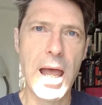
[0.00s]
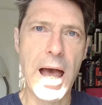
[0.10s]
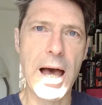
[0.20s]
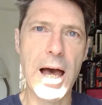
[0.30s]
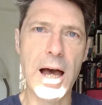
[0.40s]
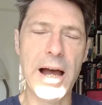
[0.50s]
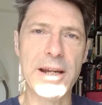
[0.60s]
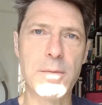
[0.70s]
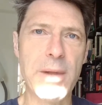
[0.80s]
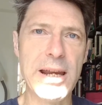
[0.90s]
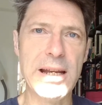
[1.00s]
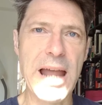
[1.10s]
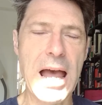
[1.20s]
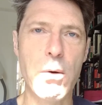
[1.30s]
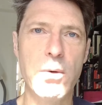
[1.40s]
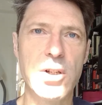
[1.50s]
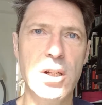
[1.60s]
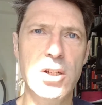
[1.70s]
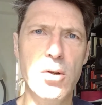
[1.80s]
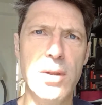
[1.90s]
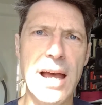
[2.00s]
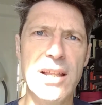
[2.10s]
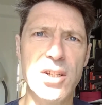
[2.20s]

I explained how I was going to do that,